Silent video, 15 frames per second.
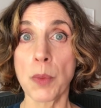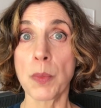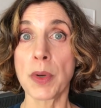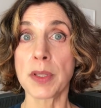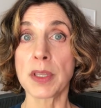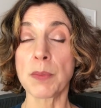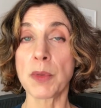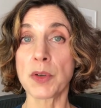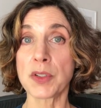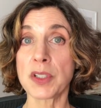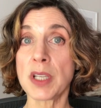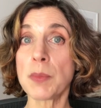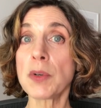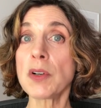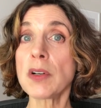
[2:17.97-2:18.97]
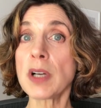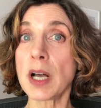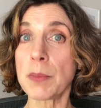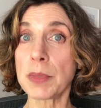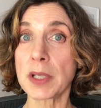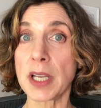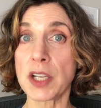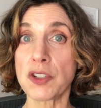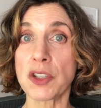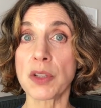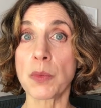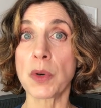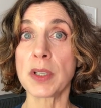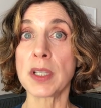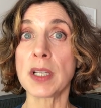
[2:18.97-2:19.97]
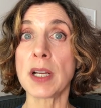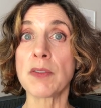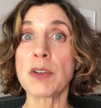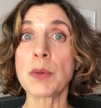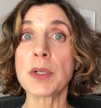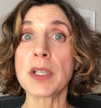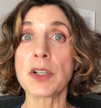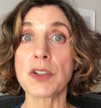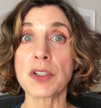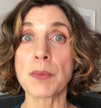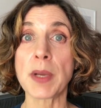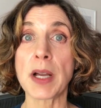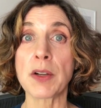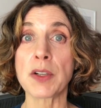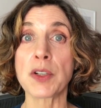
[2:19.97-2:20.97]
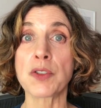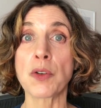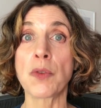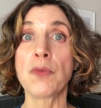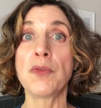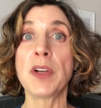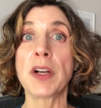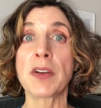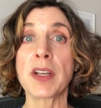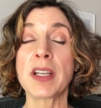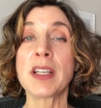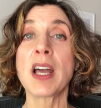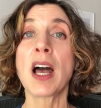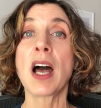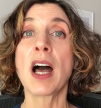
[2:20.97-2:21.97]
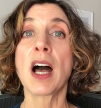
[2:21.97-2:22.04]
But the most typical complication, the one that everyone hears about, is ovarian